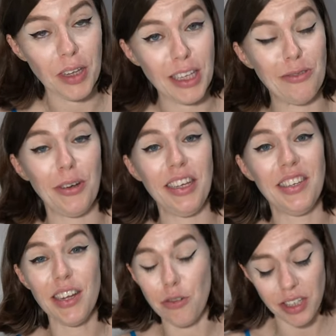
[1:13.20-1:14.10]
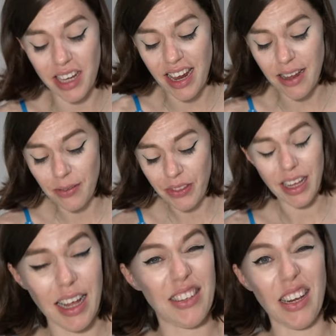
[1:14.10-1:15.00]
It's really citrusy.
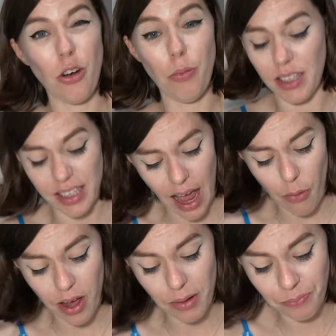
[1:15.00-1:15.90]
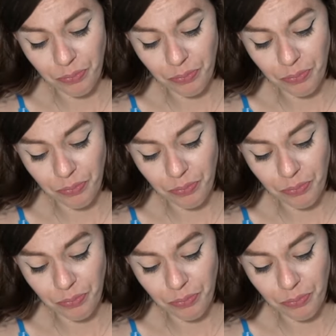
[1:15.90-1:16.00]
It's a little bit sour.